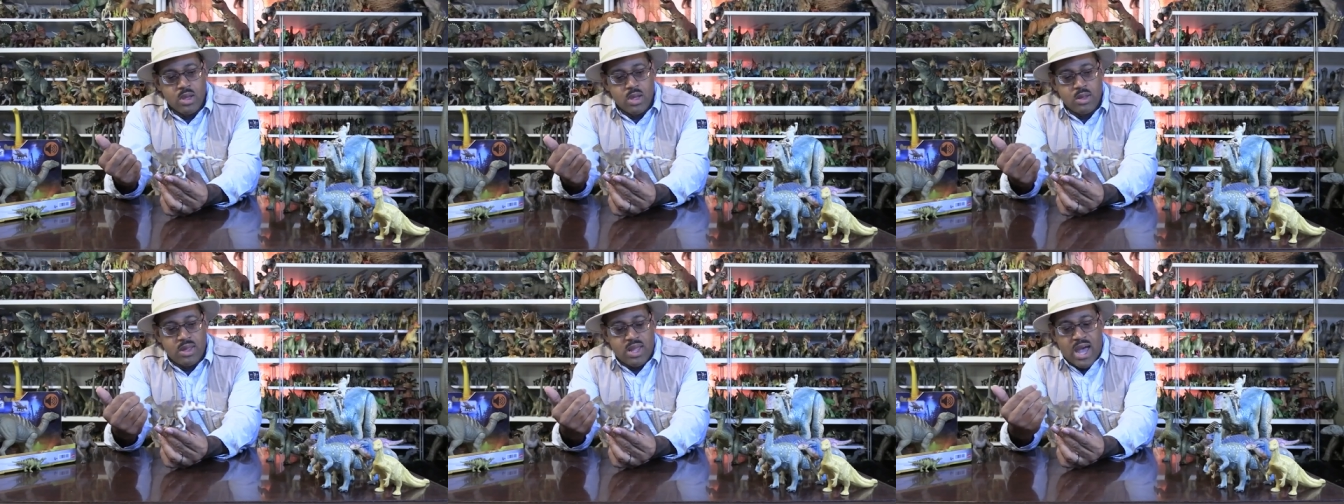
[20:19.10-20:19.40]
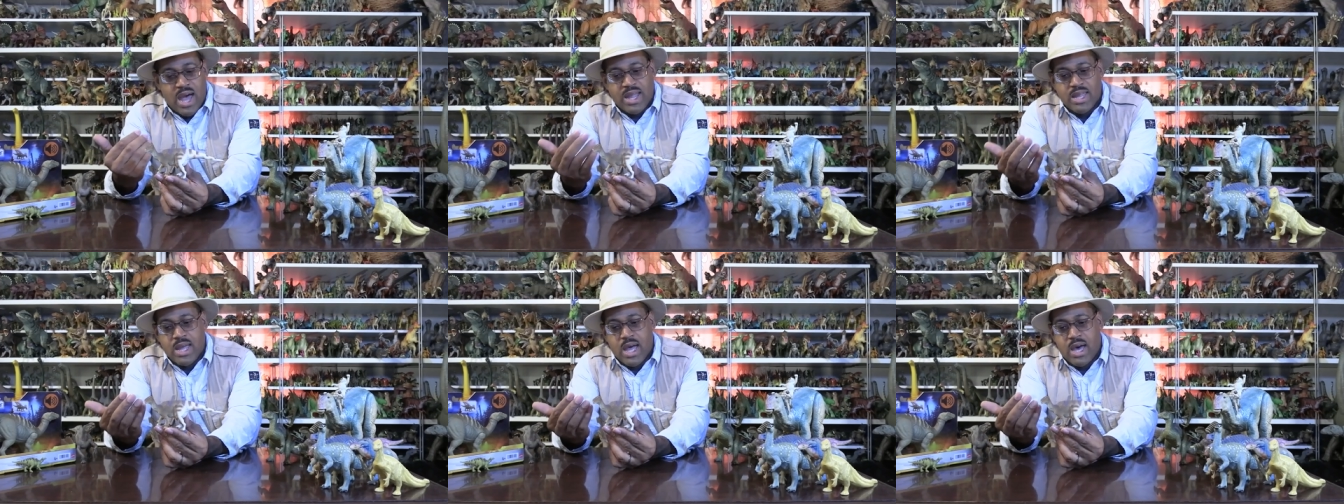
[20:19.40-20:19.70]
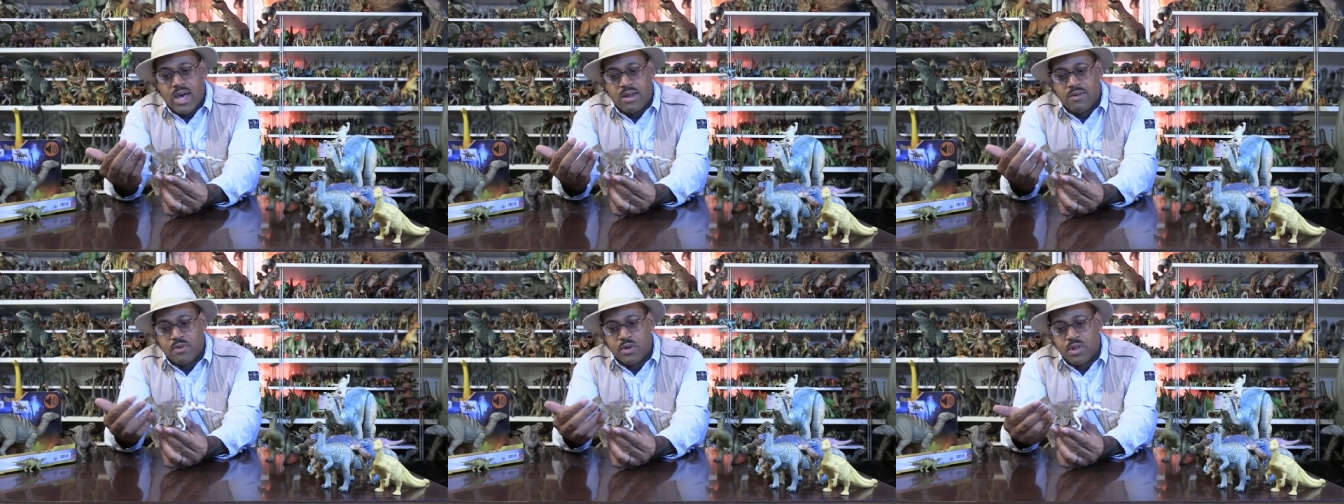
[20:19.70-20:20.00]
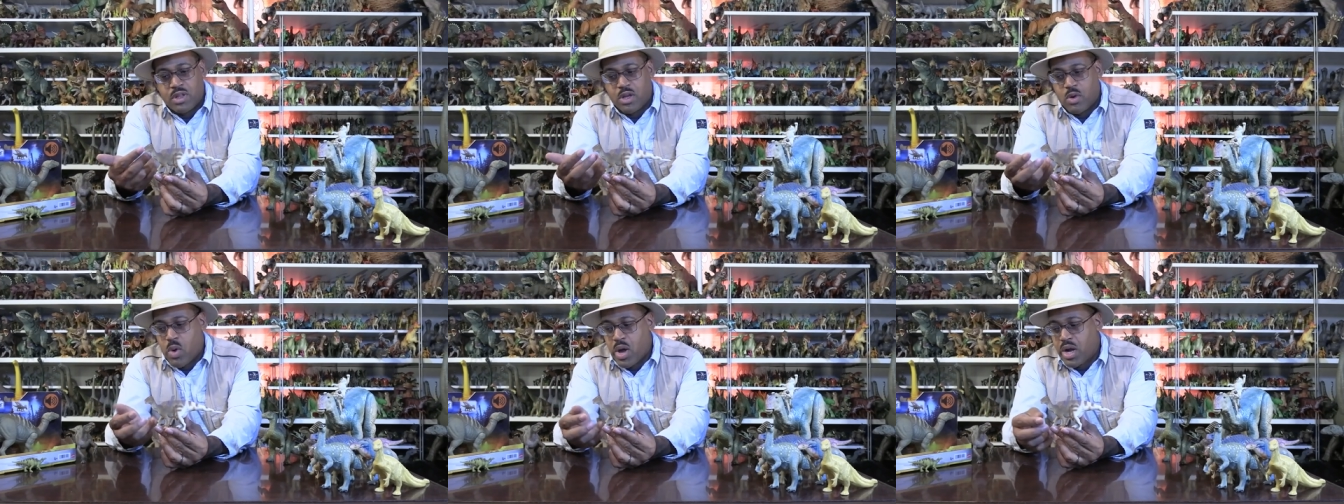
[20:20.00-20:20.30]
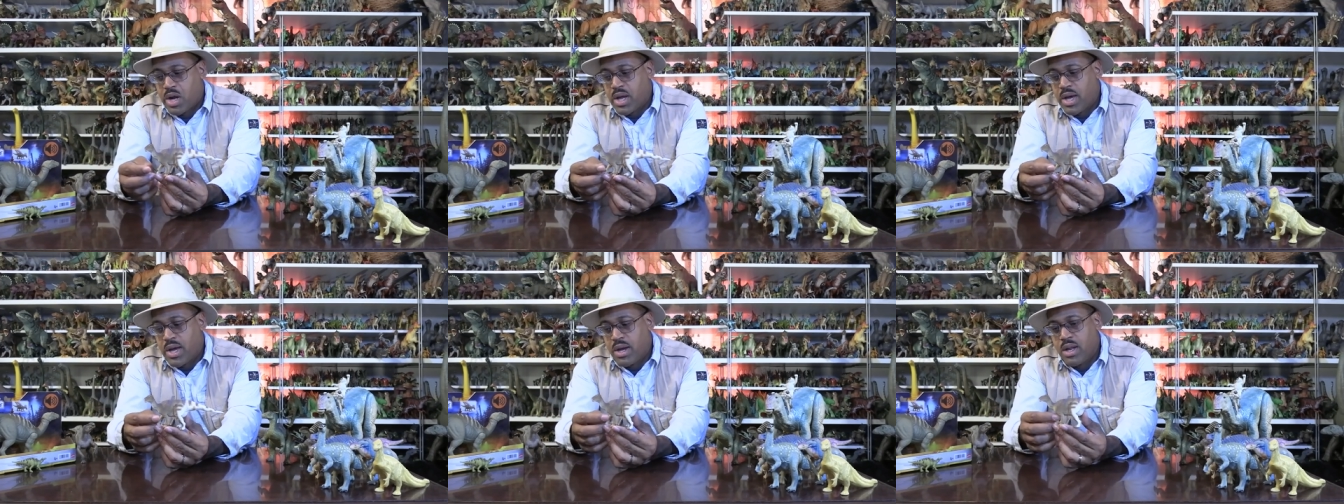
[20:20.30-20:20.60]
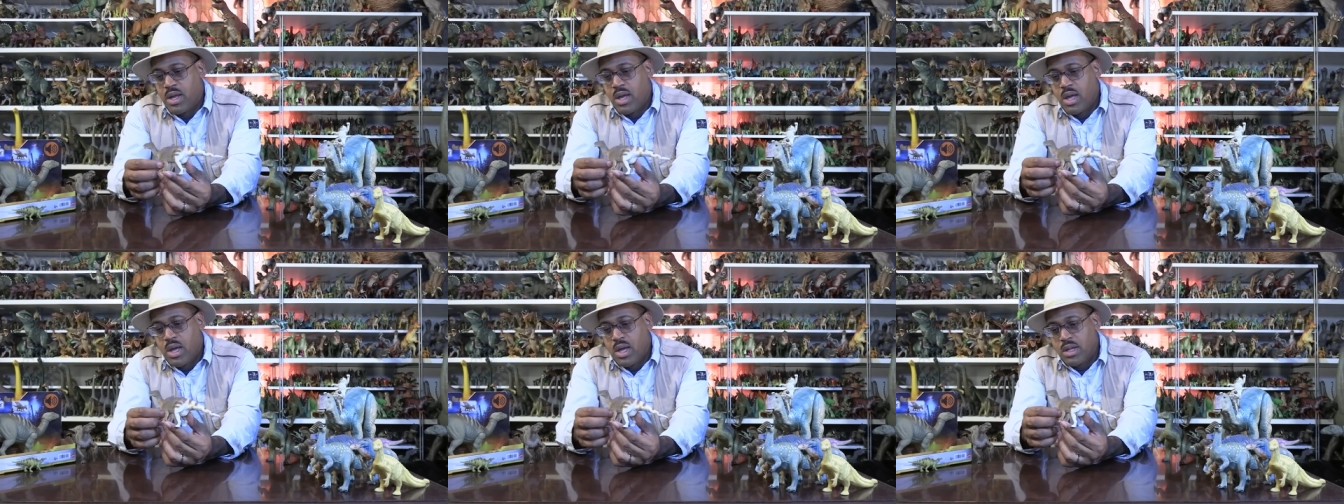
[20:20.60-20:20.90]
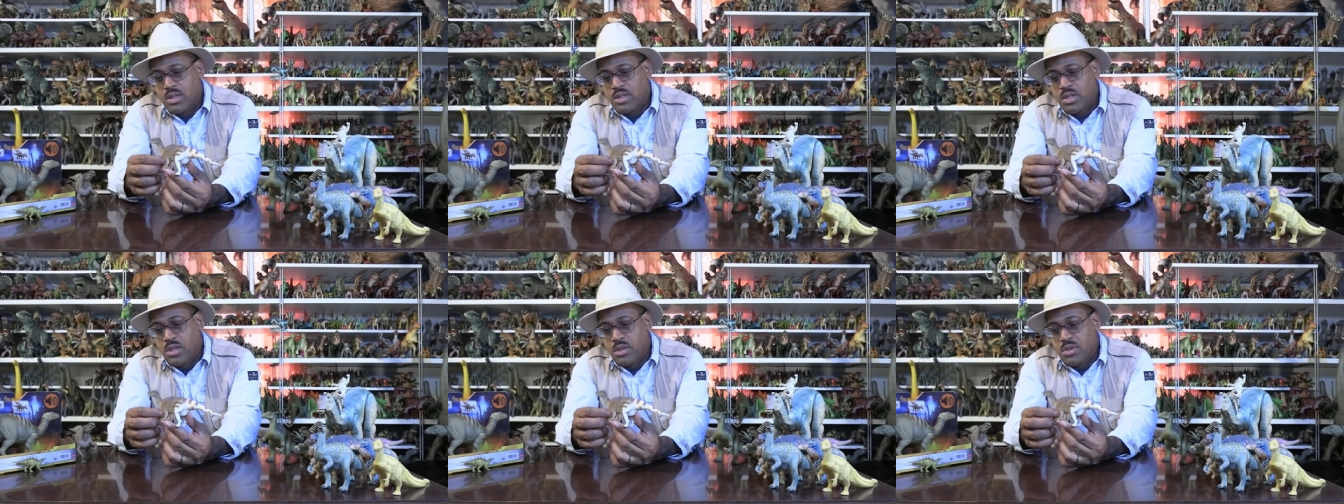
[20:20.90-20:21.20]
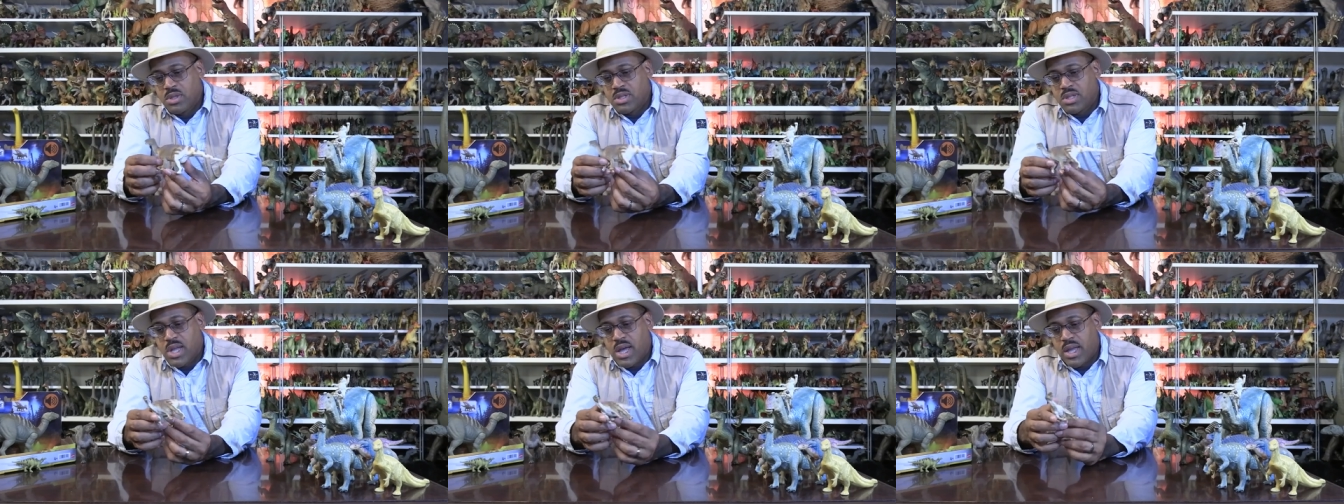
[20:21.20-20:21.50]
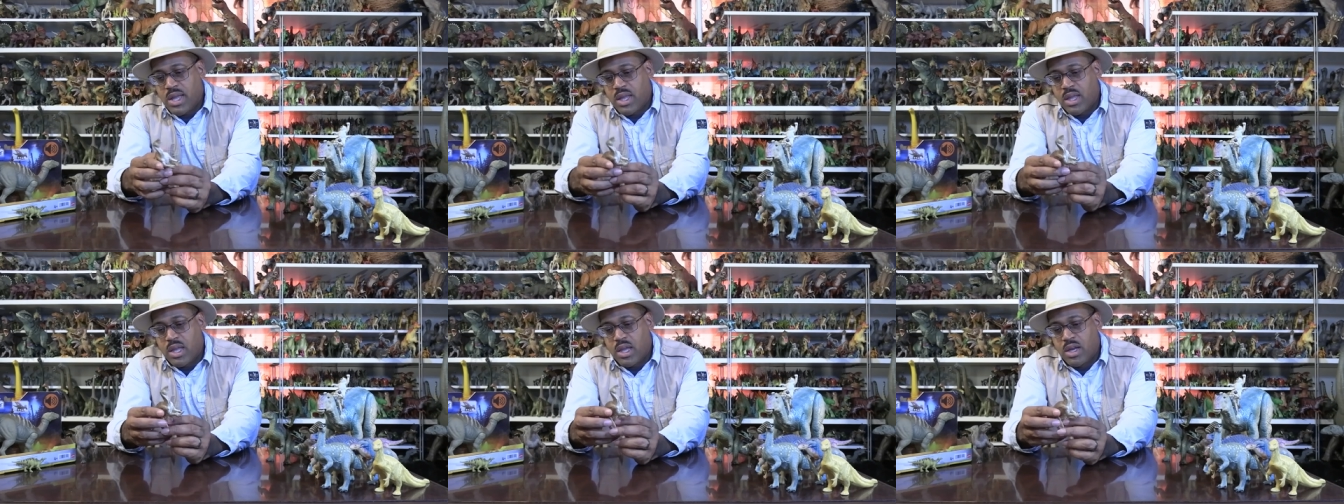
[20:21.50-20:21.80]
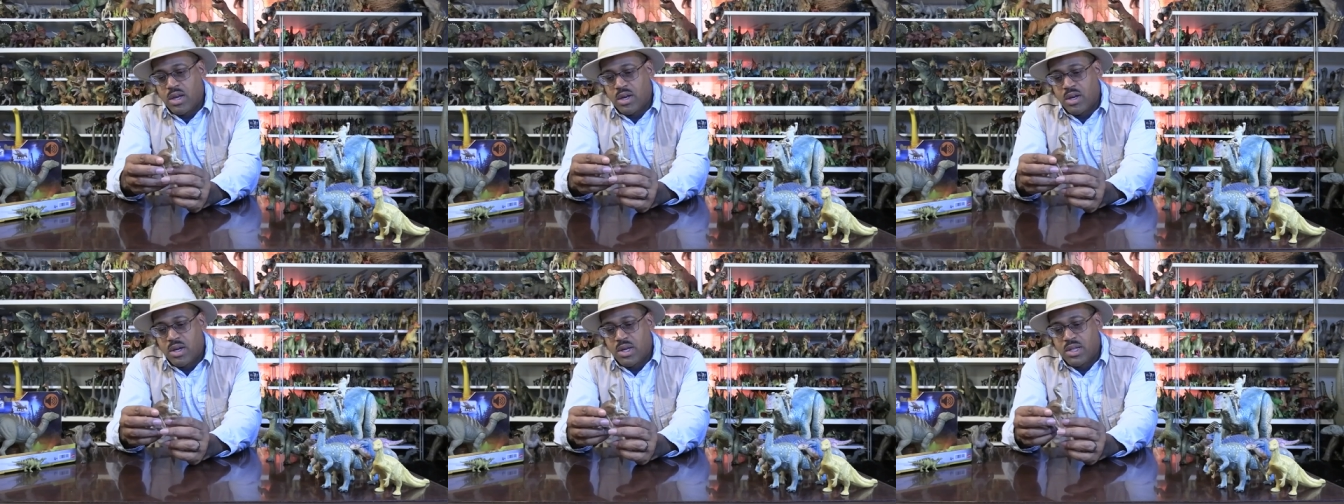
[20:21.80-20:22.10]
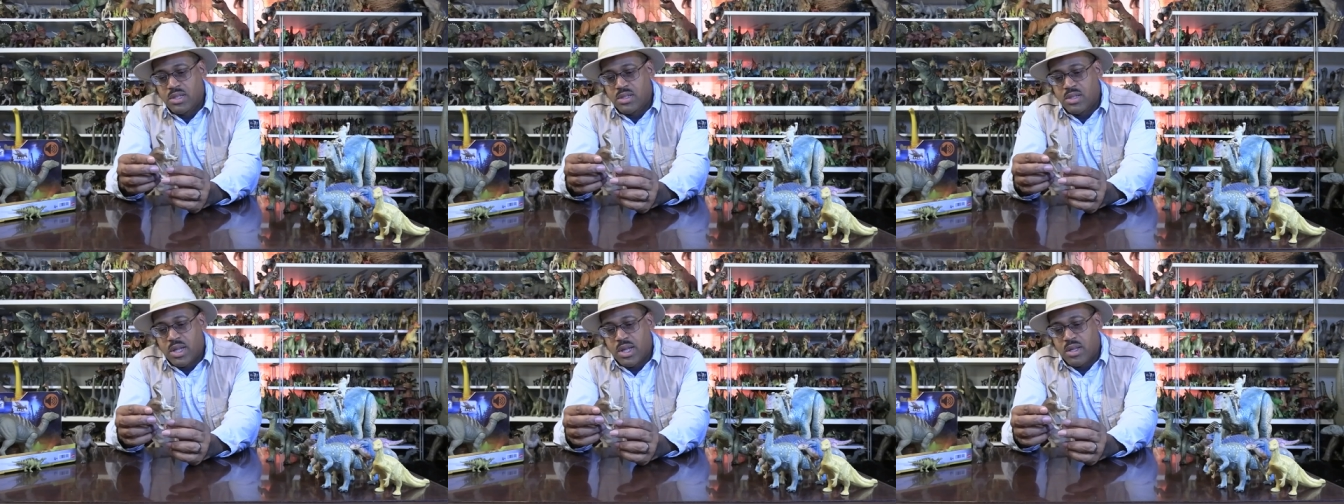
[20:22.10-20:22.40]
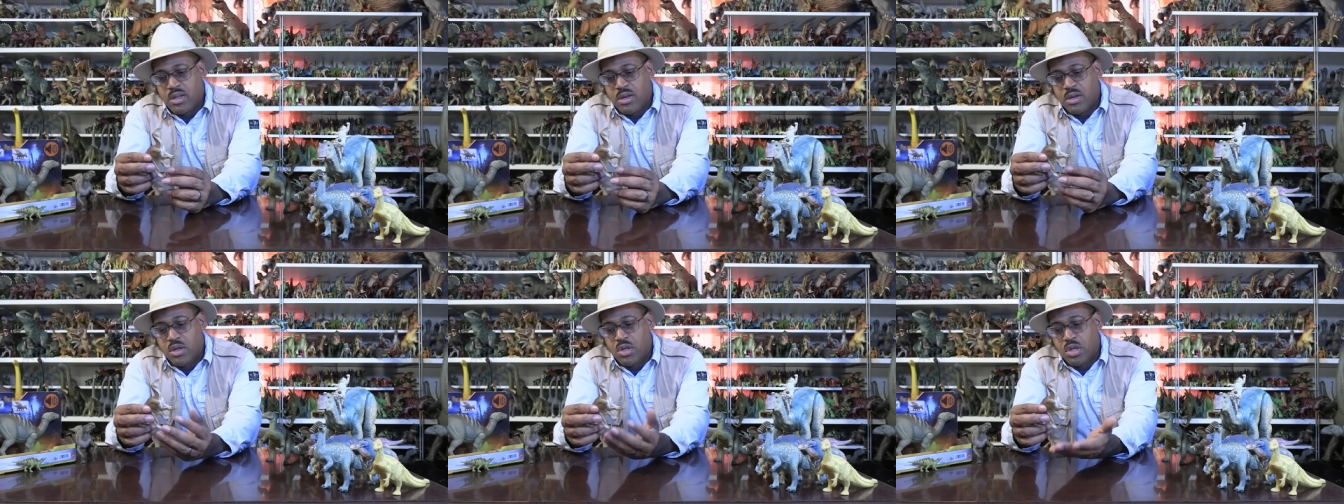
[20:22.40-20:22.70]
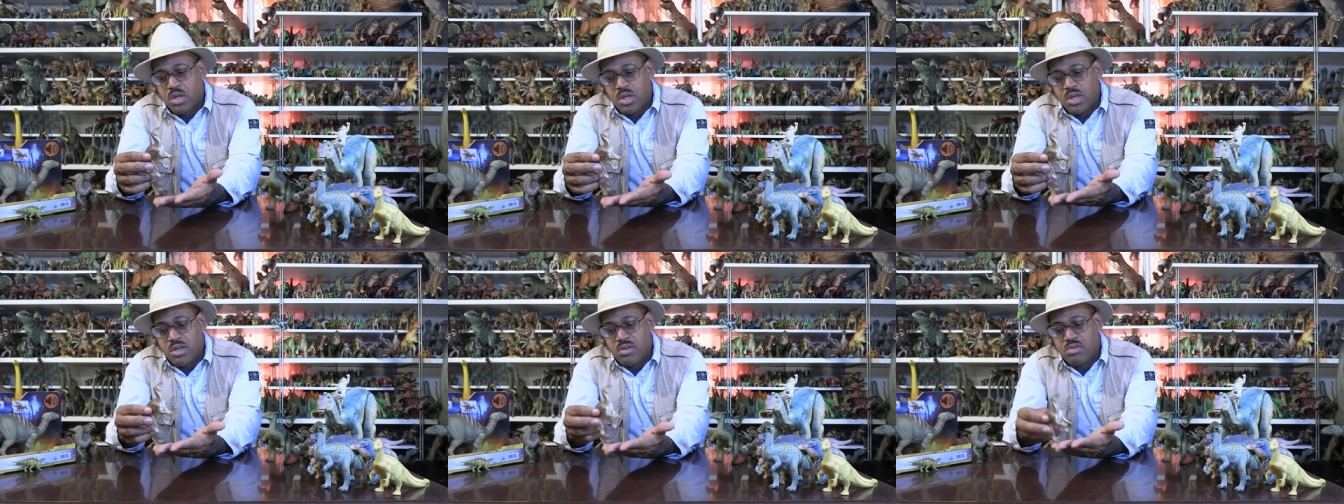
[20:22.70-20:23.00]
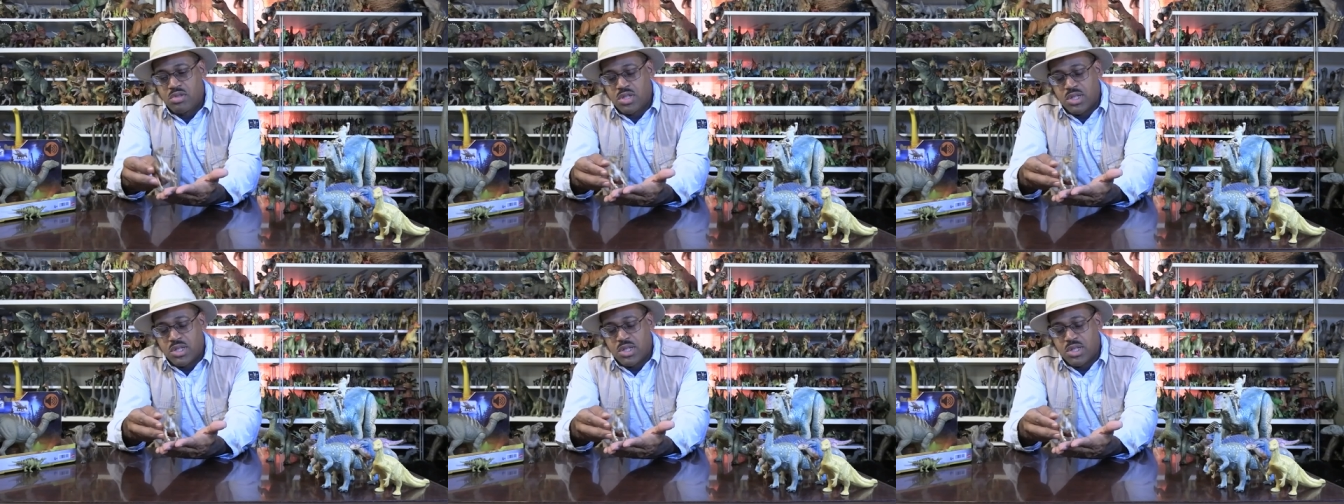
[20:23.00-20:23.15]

the icon for the iguanodon. So this guy here is like your good,